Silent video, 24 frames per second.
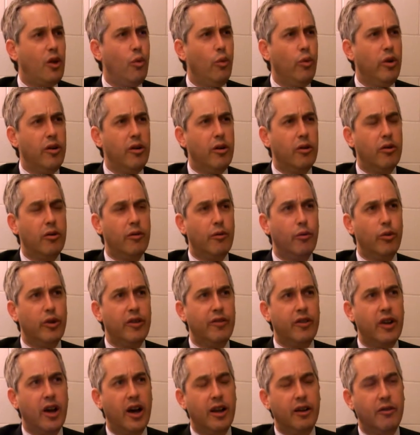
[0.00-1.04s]
we're,
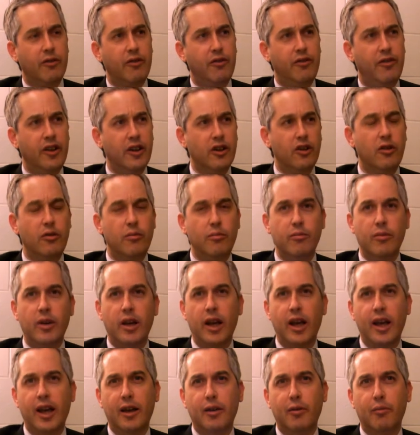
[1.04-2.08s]
we've got film
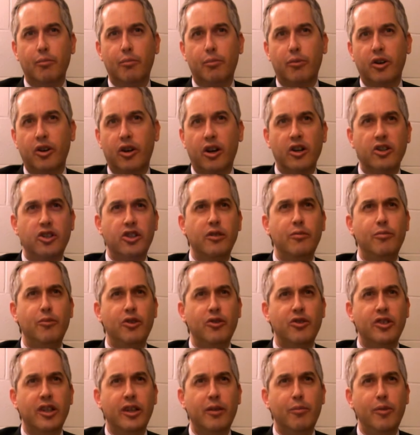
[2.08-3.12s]
and percussion
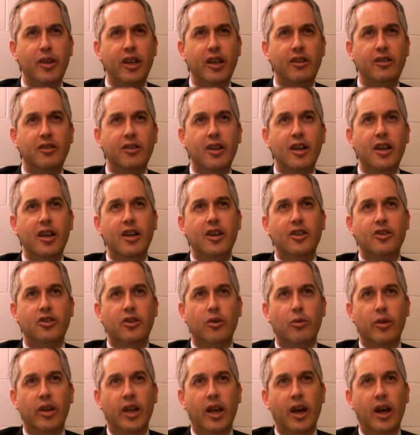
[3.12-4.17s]
music meet.
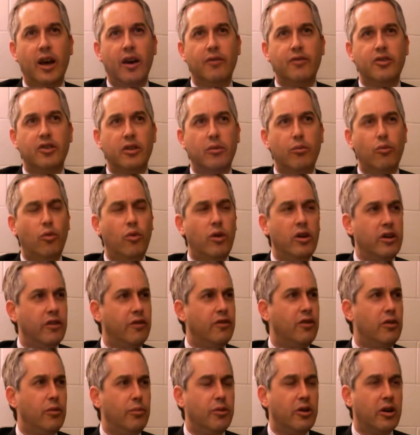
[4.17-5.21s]
So we have some
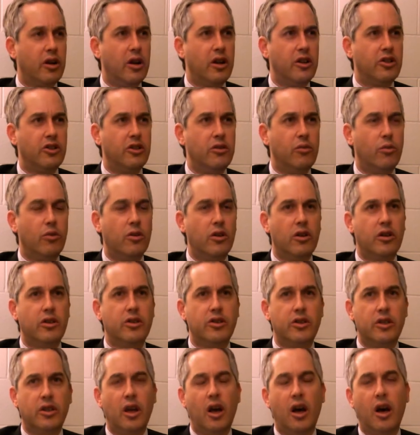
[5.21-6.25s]
wonderful percussion
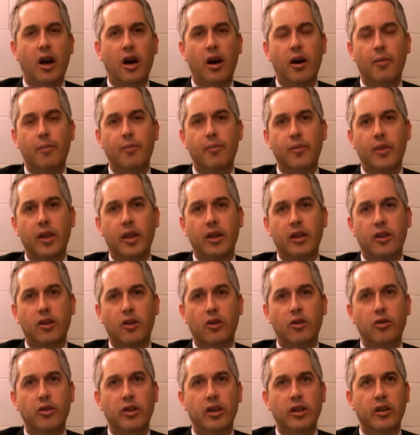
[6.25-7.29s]
works, um,
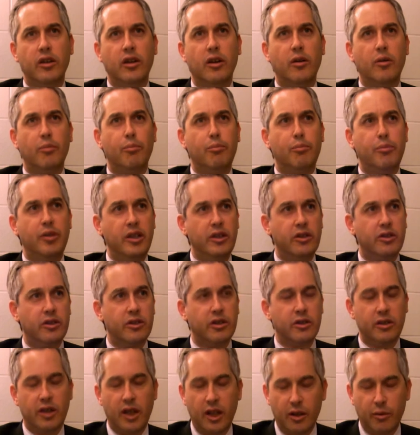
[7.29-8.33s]
including a piece
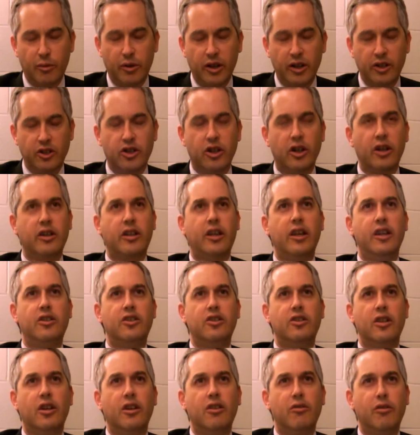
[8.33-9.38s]
celebrating John
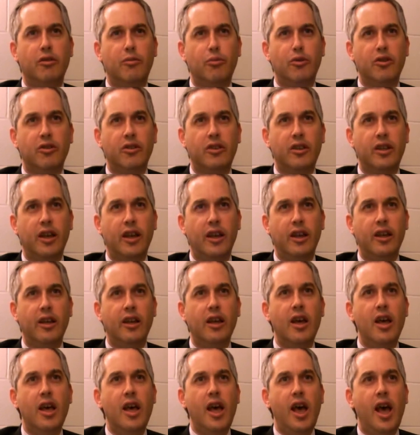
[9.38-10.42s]
Cage's 100th birthday,
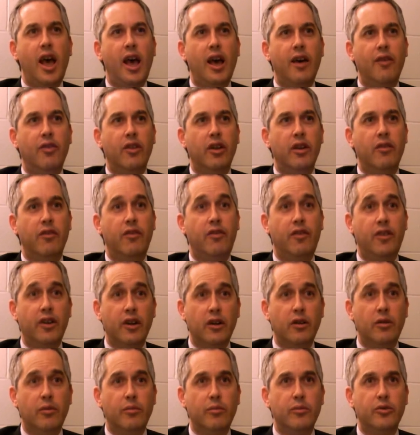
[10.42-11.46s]
and then
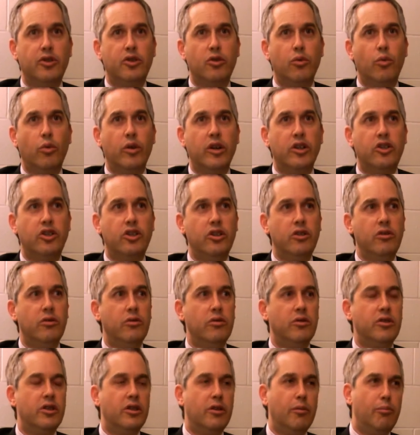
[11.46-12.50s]
films which
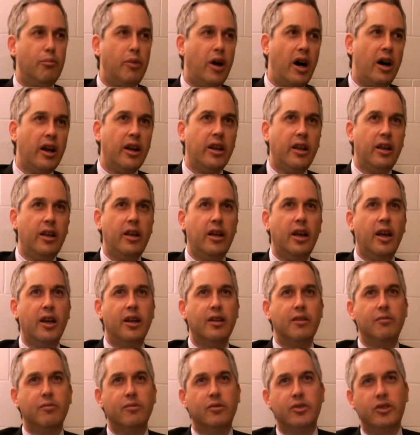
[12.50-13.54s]
use the body
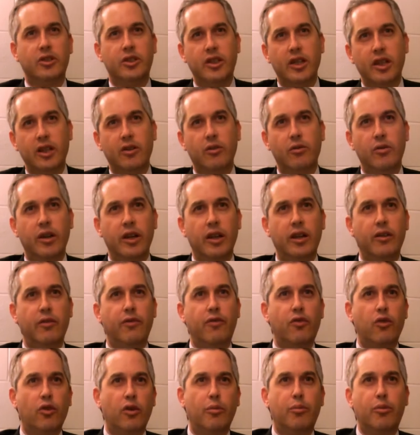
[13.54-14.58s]
and scenery
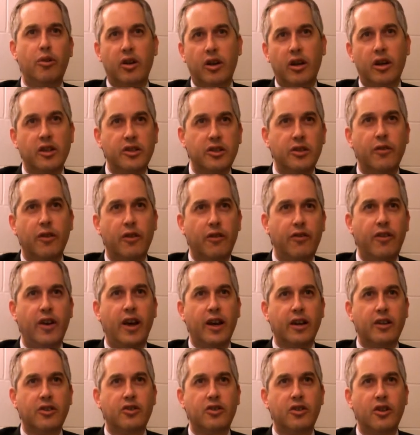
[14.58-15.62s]
for percussive
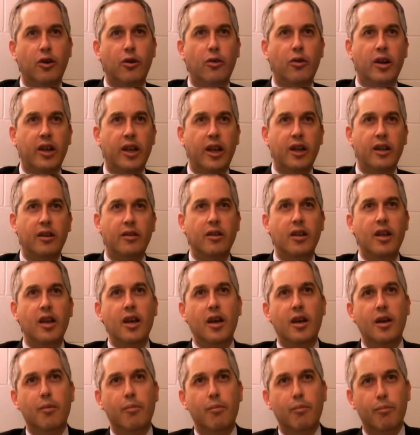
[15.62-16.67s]
effects. So again,
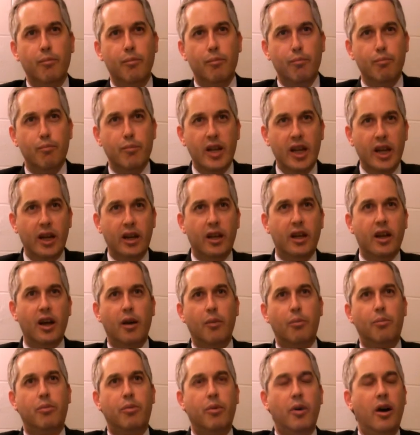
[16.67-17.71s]
meeting
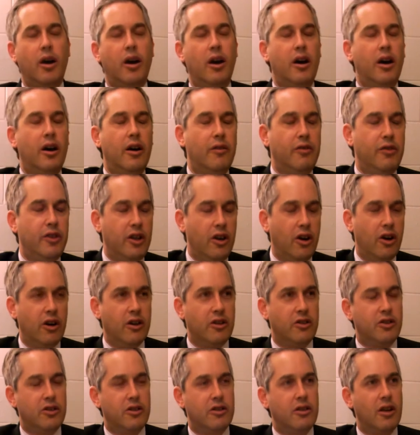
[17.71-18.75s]
up uh, the
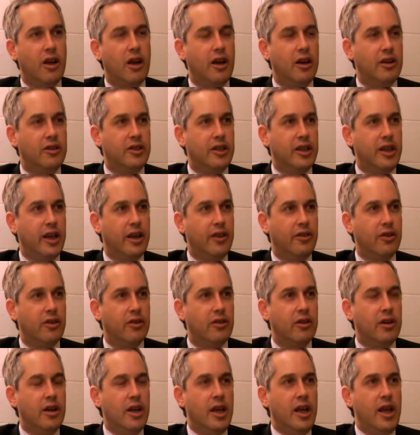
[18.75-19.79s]
arts uh,
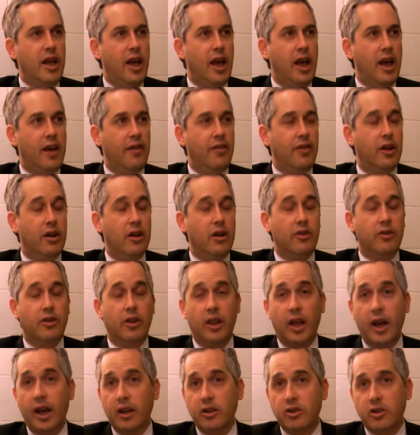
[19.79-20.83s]
together. And then on the
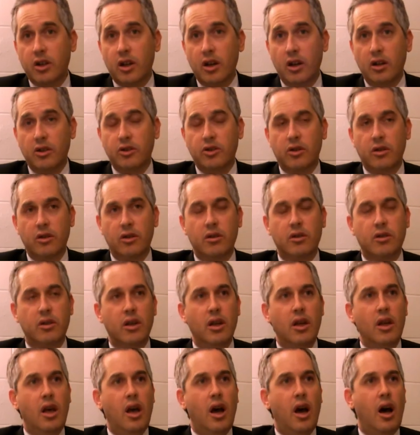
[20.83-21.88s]
last concert,
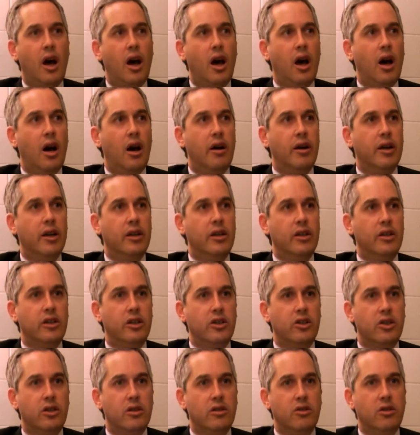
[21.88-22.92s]
uh, in
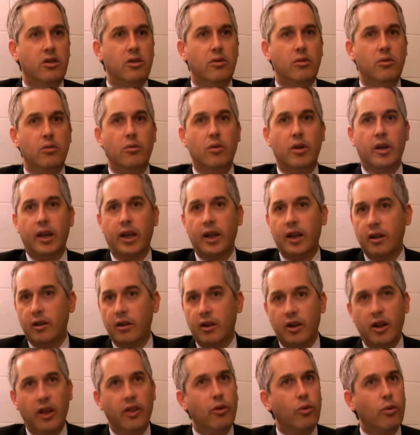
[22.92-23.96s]
addition to, again,
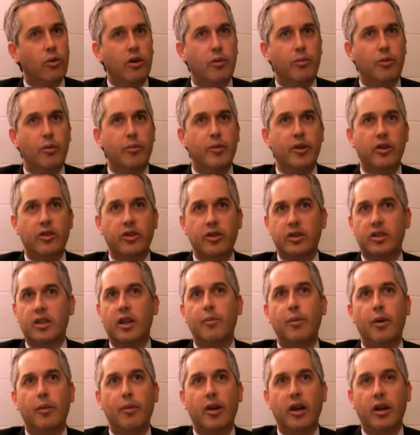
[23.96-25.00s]
another world premiere, this
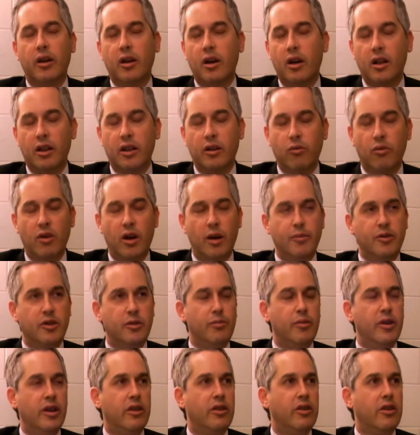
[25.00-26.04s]
time by my colleague Rob
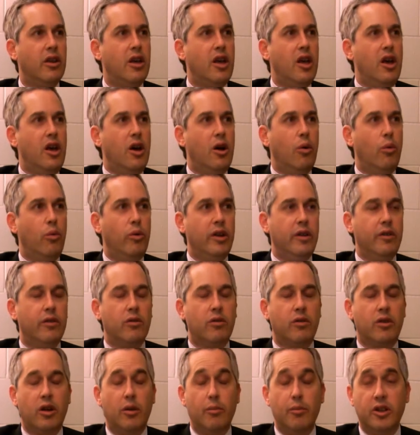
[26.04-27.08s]
Smith, we
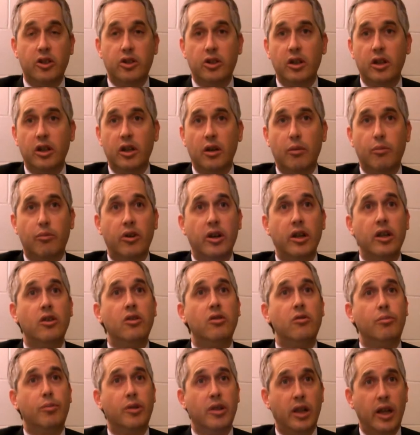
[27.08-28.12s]
are commissioning a brand
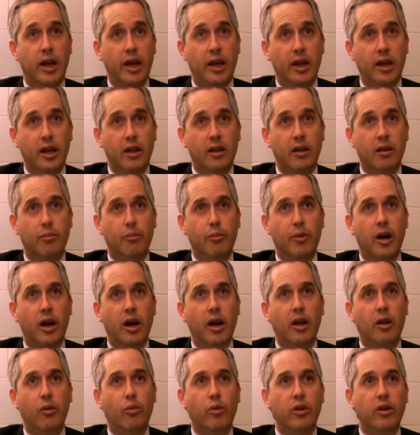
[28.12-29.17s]
new play
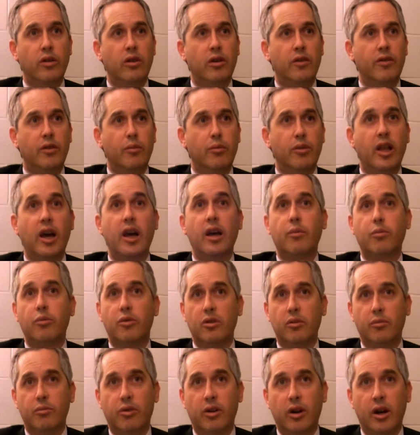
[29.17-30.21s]
by winner of the
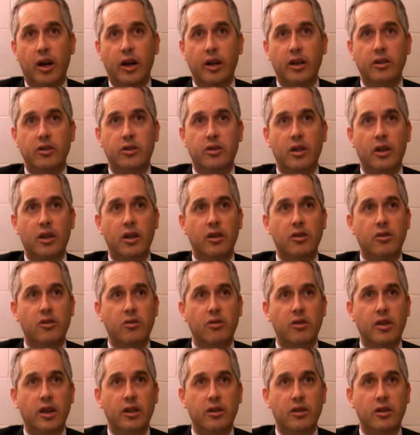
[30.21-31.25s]
Blackburn Prize in
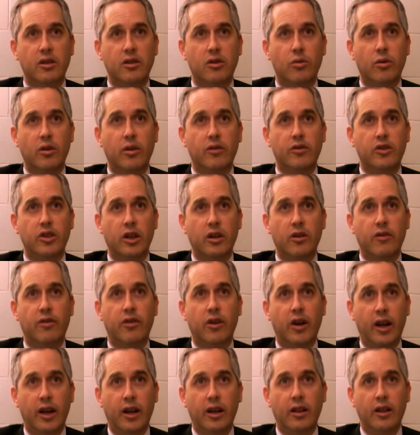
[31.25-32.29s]
2012,
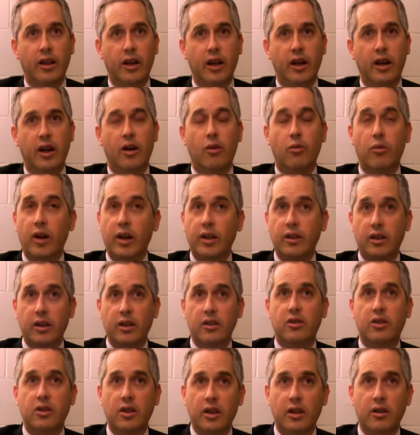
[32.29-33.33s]
Jennifer Haley, and I'll write the
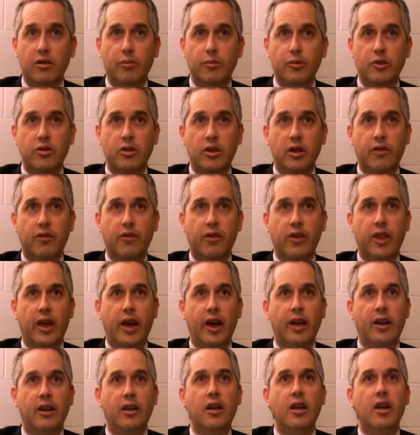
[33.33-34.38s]
incidental music for
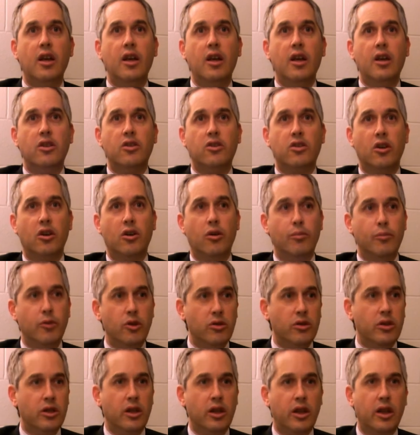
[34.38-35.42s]
that. So
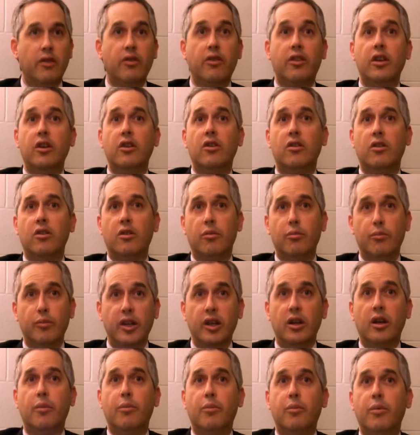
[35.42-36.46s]
music and theater
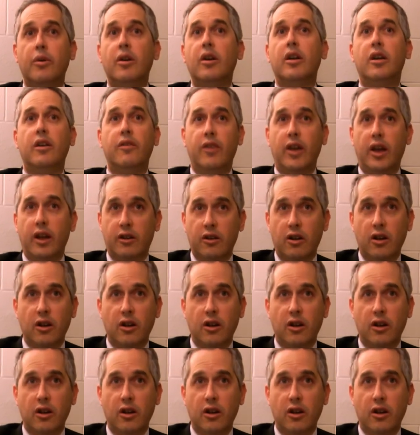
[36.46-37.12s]
meet up in that